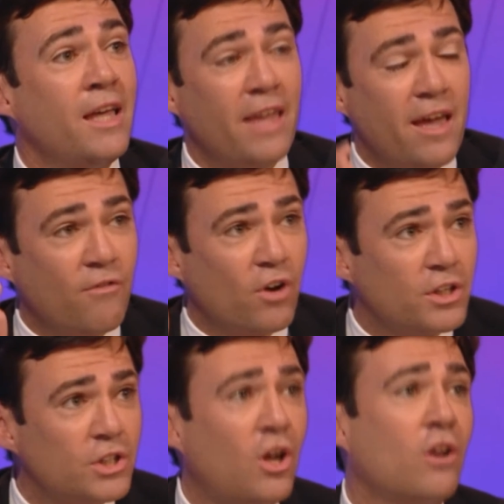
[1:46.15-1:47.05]
They have got a
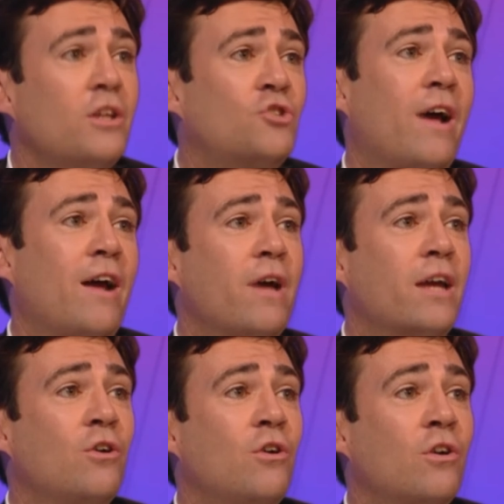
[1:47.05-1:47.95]
solid track
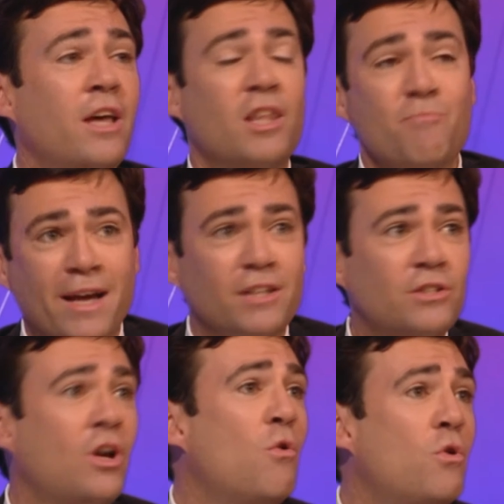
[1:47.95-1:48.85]
record. The banks
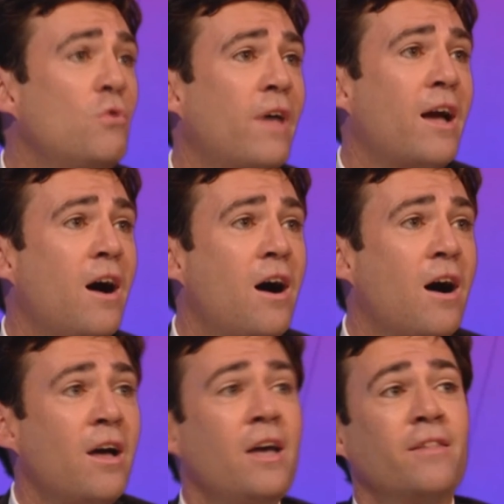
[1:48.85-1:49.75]
know who they are.